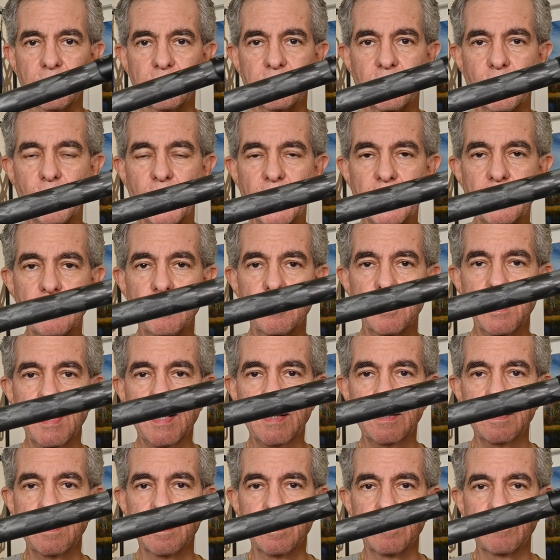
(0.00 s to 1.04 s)
So I go
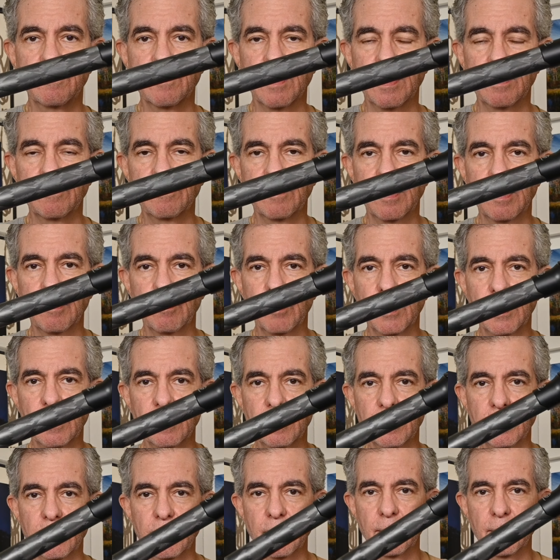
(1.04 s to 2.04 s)
like this and I say, well,